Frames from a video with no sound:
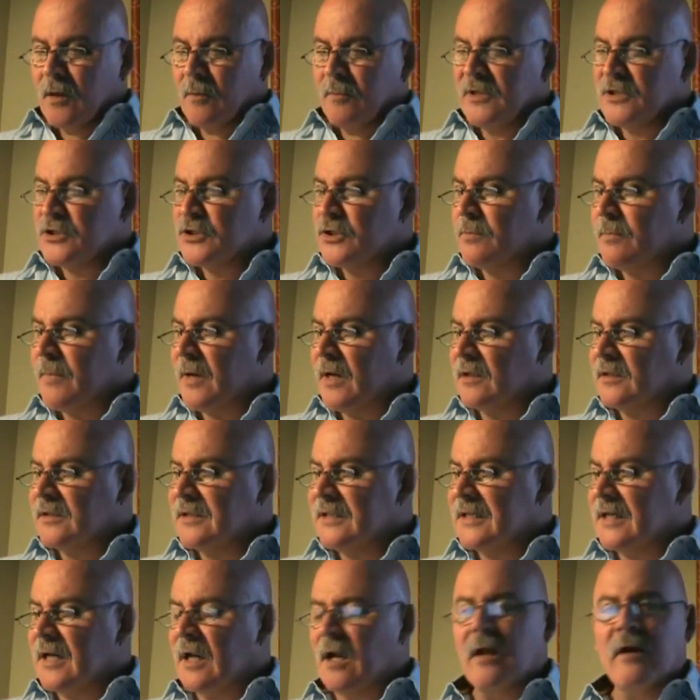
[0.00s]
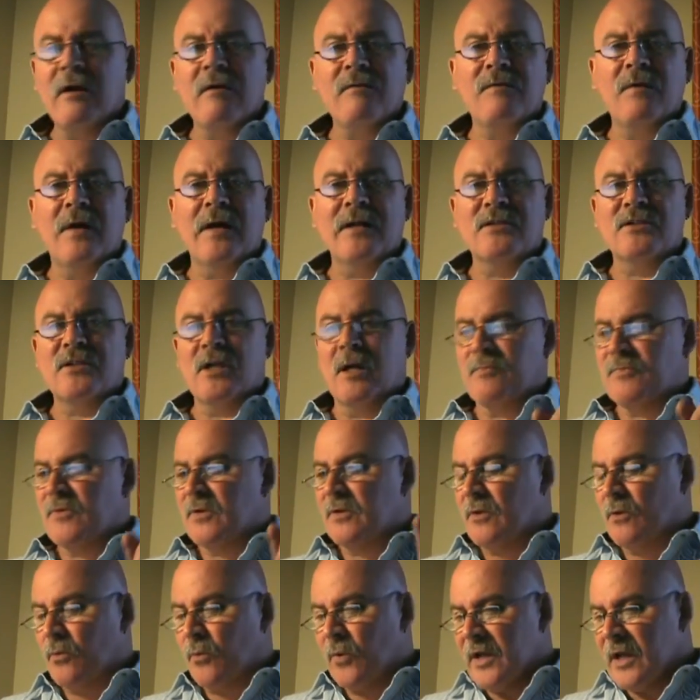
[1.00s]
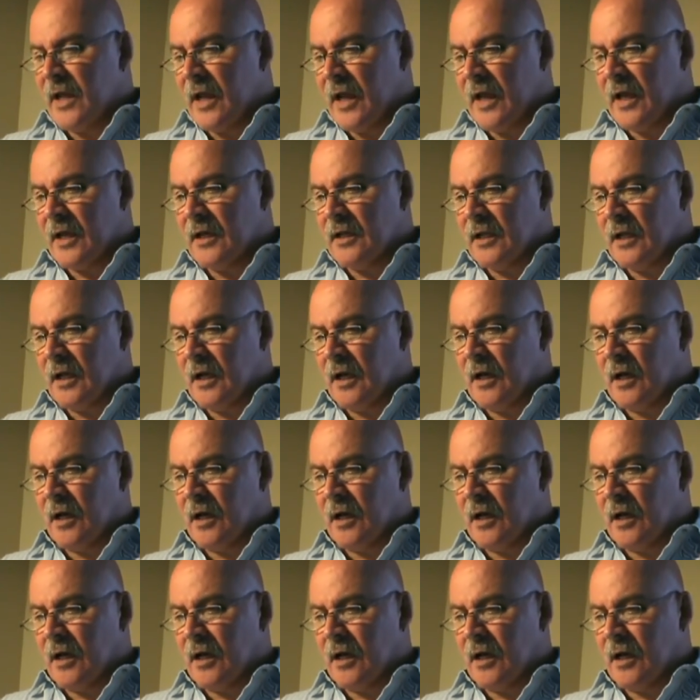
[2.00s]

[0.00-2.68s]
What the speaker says: Mr. Bell did clarify something that we had